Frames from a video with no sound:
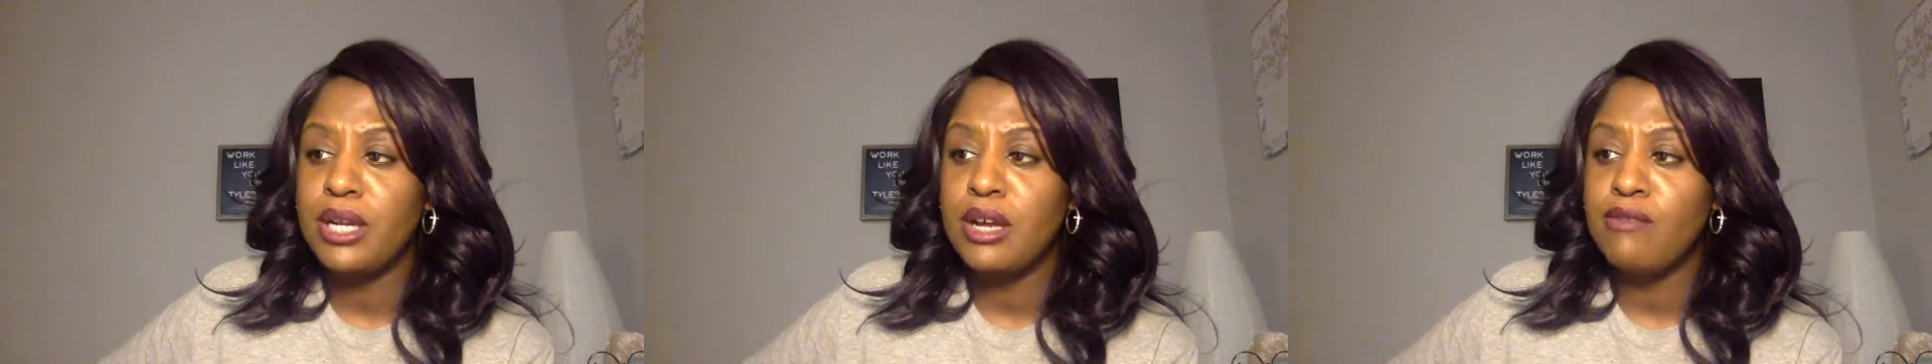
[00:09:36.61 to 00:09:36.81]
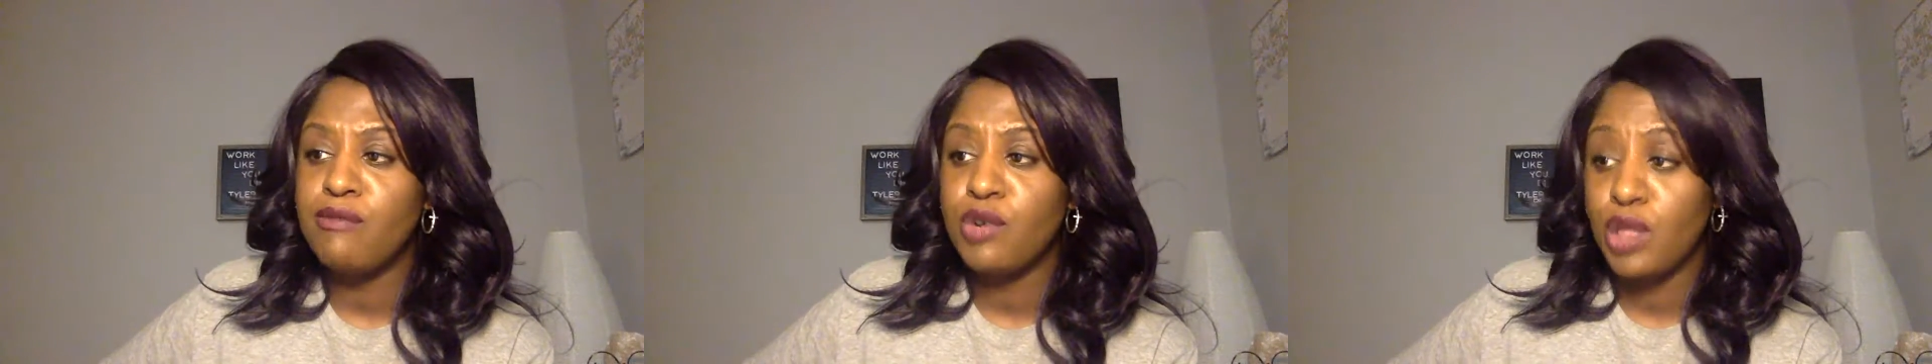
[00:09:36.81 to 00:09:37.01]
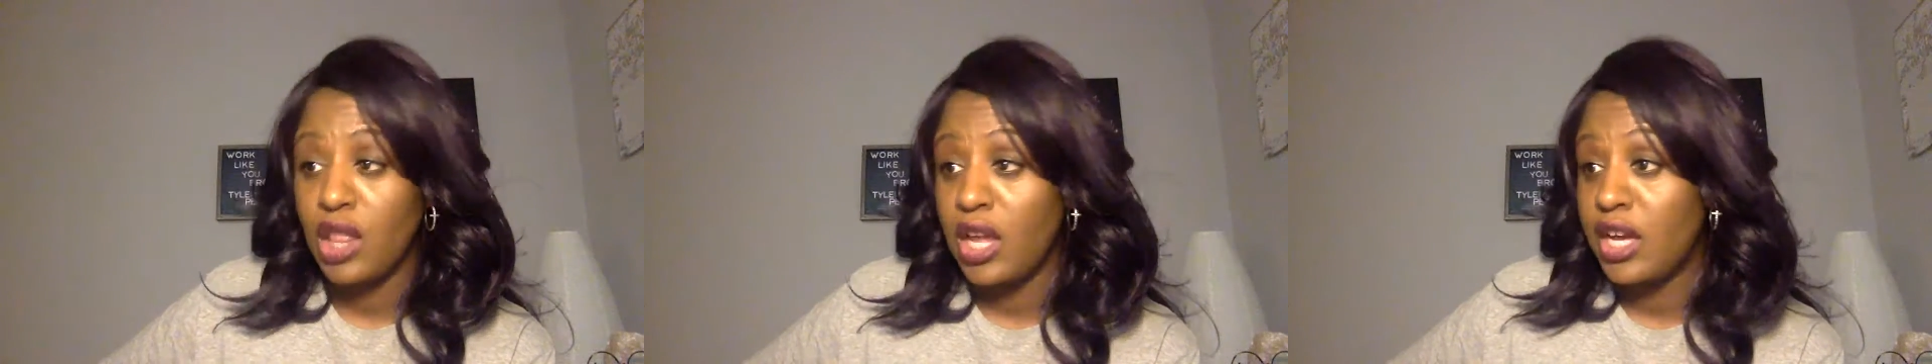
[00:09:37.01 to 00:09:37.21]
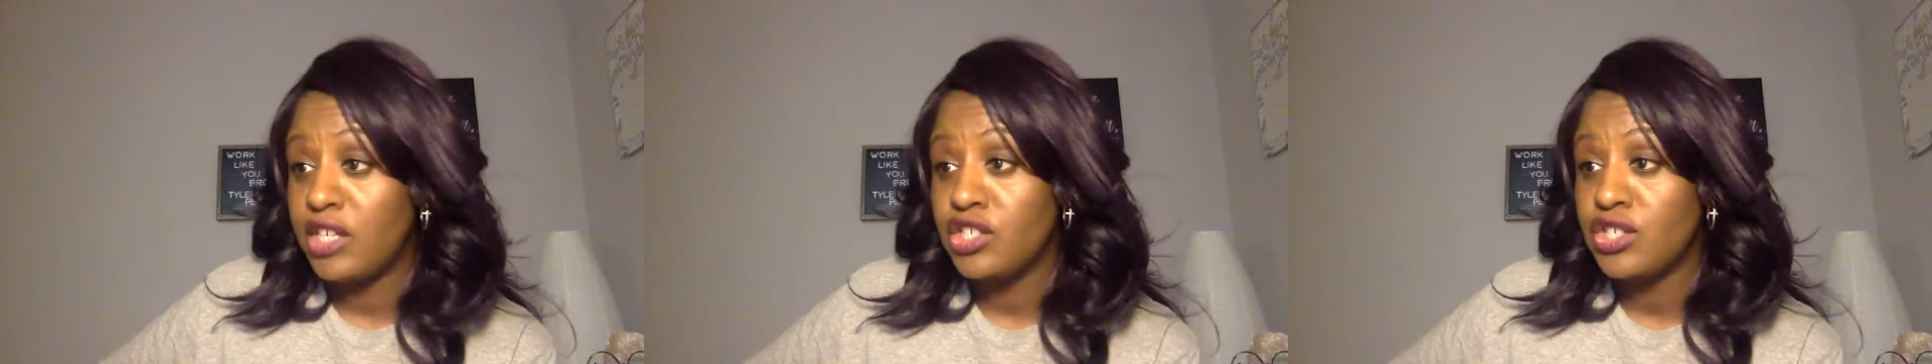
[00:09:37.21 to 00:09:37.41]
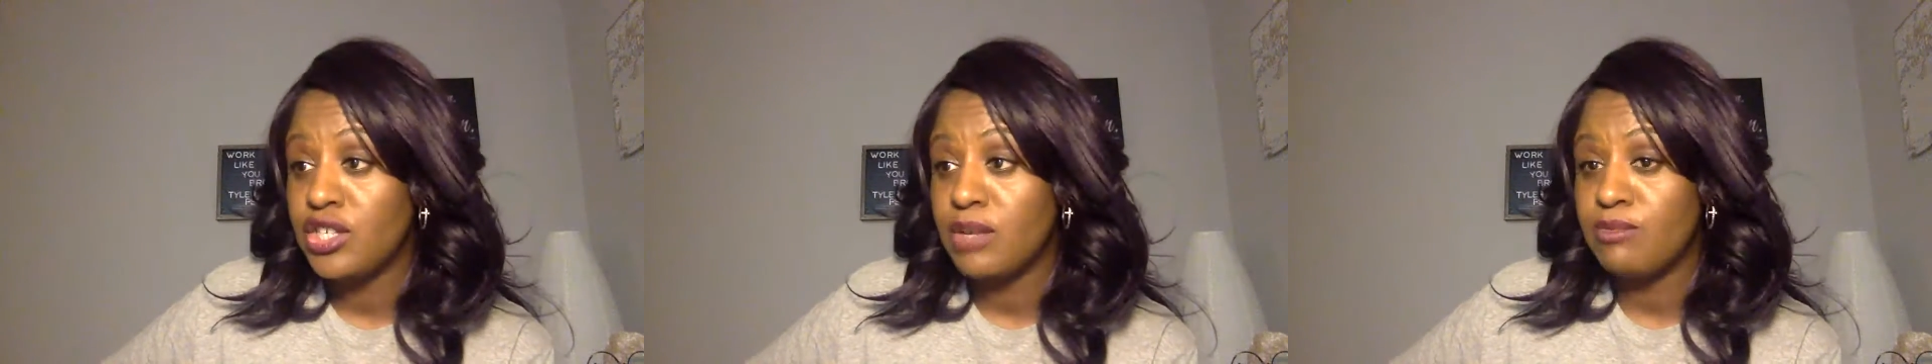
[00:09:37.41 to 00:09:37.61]
up for
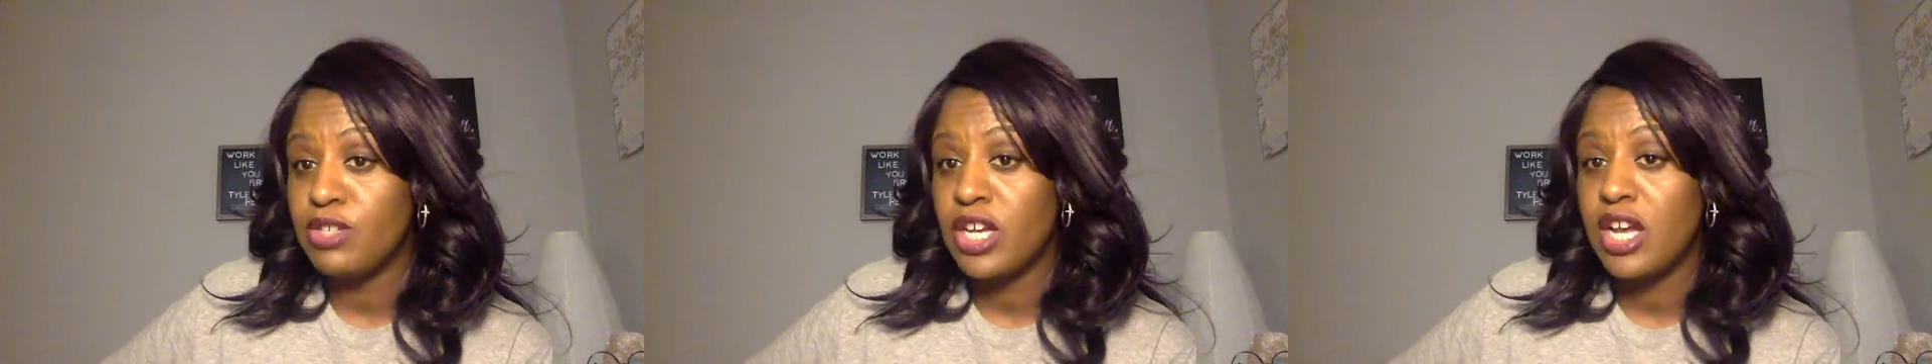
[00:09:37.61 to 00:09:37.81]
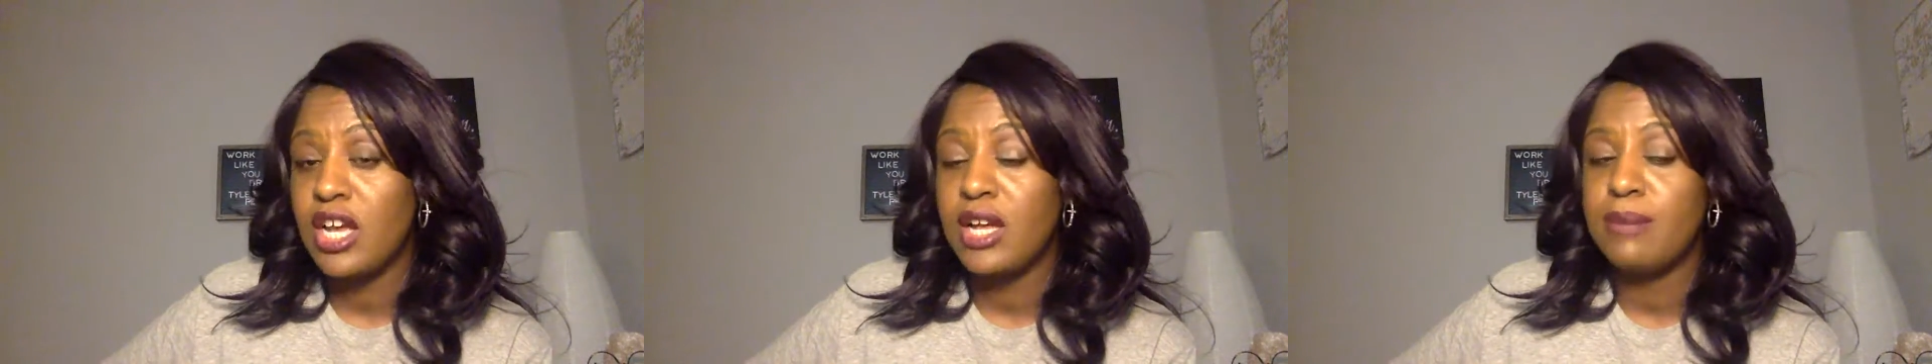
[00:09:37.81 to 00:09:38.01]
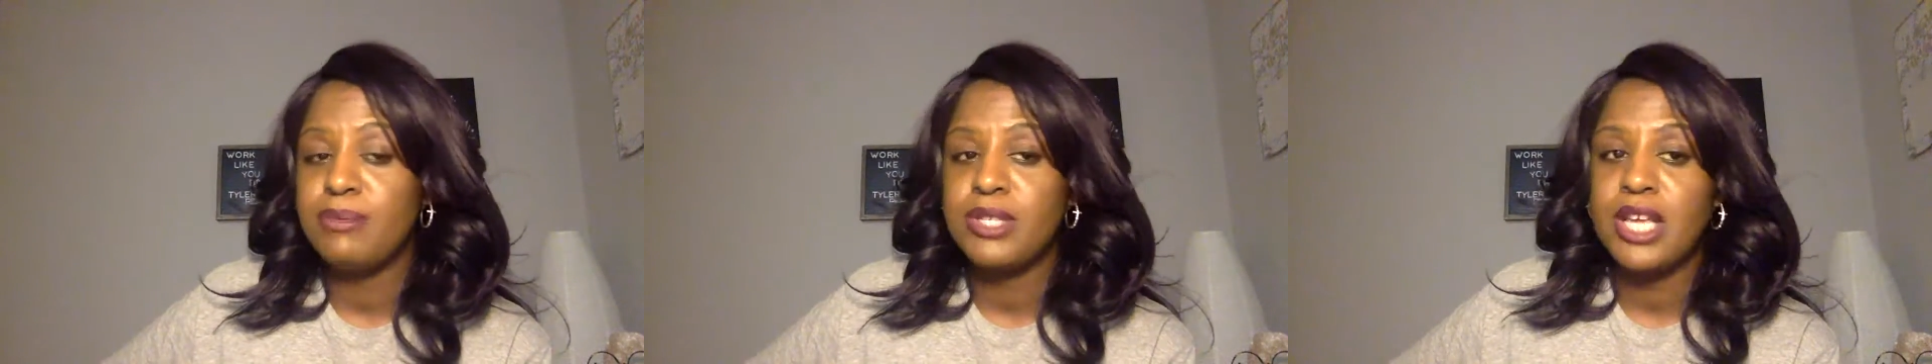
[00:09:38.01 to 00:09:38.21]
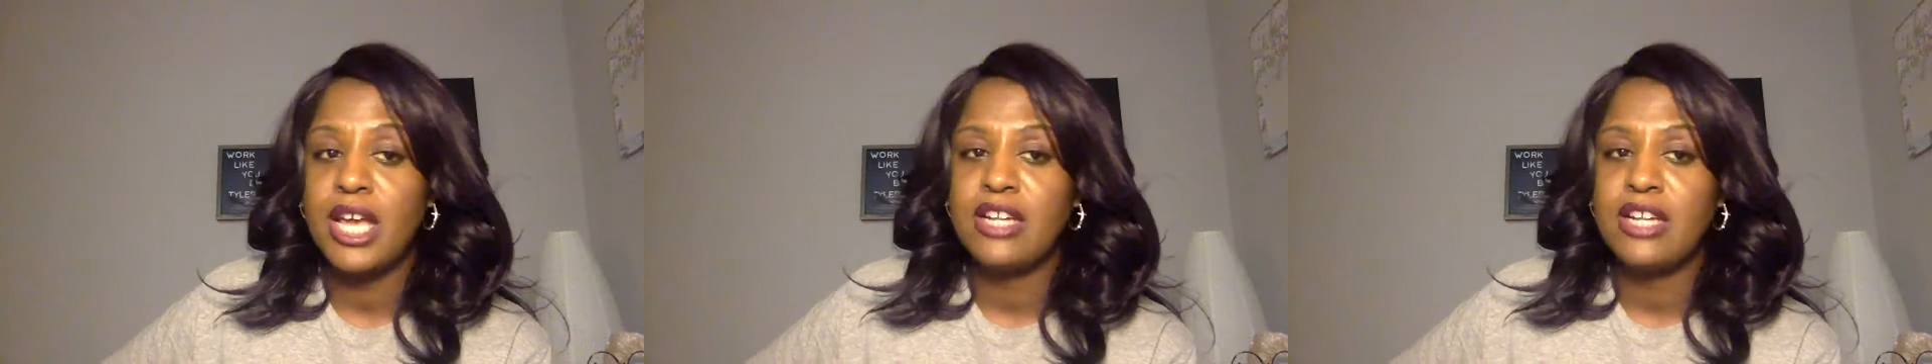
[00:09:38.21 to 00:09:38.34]
lunch sometimes.